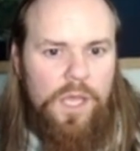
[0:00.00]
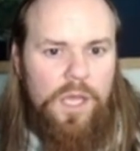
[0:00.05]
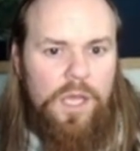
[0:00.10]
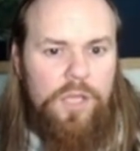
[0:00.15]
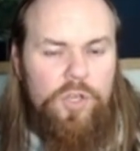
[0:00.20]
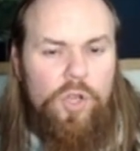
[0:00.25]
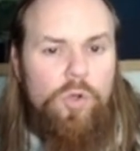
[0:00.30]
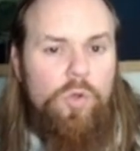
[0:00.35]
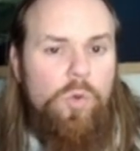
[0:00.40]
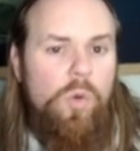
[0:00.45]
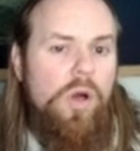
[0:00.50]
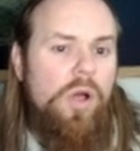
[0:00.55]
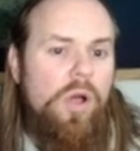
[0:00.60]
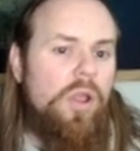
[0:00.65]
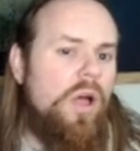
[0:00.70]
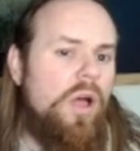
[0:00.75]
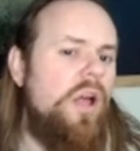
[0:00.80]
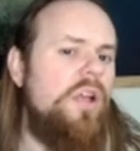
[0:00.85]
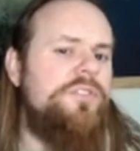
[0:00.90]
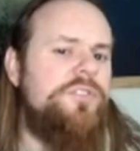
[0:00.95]
No
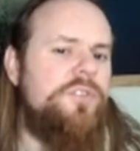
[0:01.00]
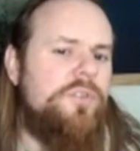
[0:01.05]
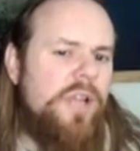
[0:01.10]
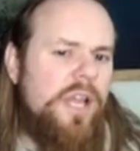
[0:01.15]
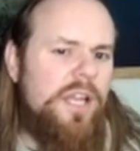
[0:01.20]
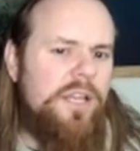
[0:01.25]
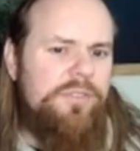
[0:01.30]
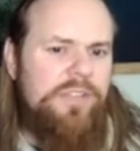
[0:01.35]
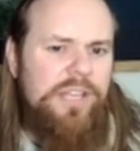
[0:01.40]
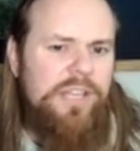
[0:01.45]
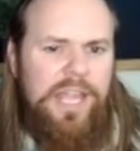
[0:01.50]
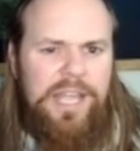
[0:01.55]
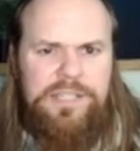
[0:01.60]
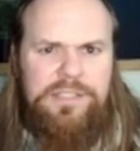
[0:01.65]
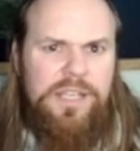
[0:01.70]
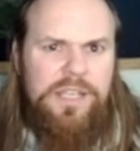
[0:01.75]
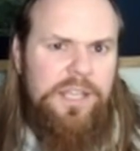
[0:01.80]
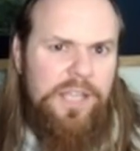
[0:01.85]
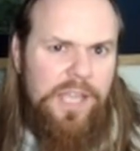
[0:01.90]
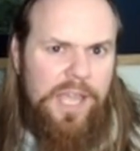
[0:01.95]
Qual, also kind of an
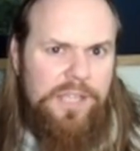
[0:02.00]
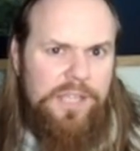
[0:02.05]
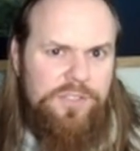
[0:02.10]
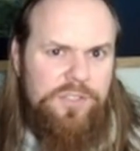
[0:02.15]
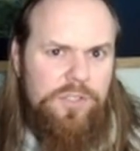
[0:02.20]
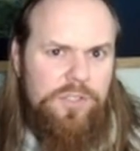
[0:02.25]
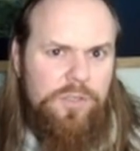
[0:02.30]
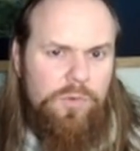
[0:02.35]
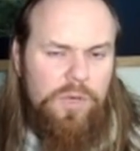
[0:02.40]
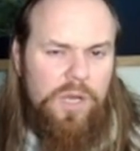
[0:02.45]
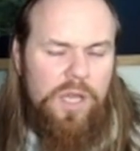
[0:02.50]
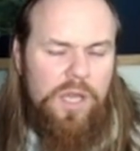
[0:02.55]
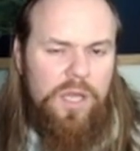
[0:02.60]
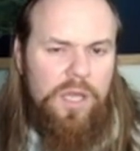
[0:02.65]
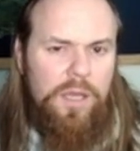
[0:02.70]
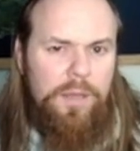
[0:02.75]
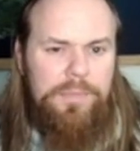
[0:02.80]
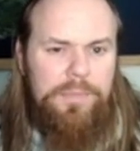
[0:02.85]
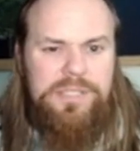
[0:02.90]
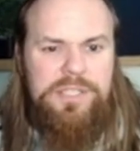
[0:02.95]
anti-caster
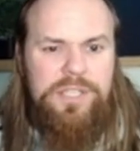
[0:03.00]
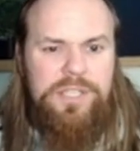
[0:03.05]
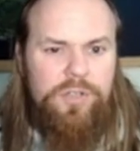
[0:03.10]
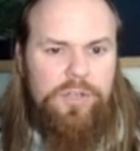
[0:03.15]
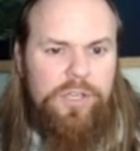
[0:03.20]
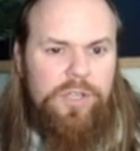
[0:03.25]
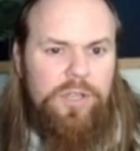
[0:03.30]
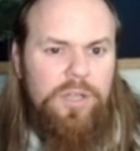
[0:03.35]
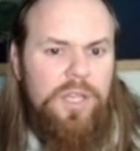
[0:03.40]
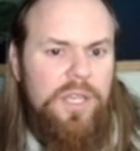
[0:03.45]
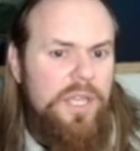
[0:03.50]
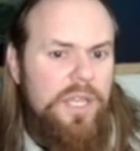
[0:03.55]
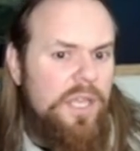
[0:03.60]
material.